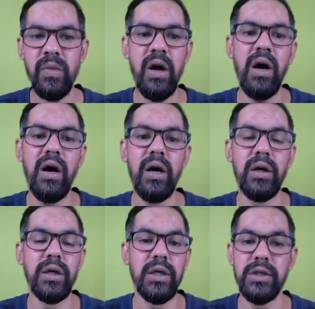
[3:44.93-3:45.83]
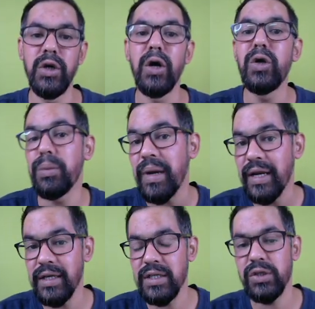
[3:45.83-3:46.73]

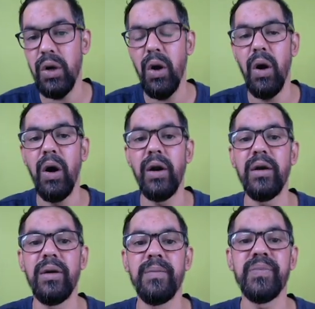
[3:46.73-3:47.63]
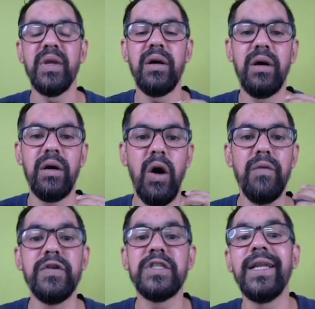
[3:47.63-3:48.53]
documents or
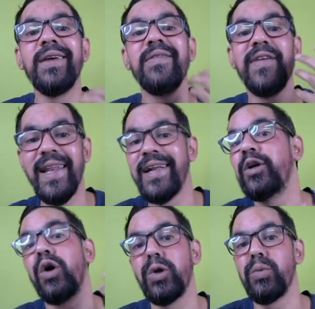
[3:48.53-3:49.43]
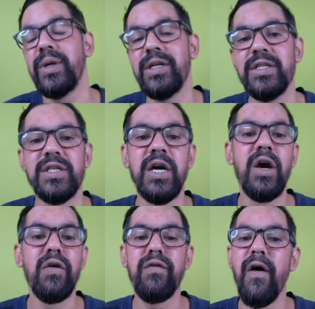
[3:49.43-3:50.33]
officially valid documents
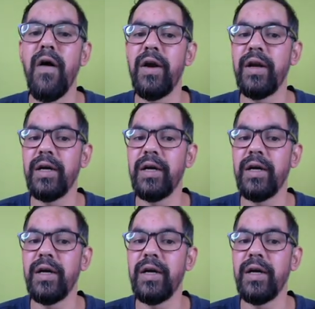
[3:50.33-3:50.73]
for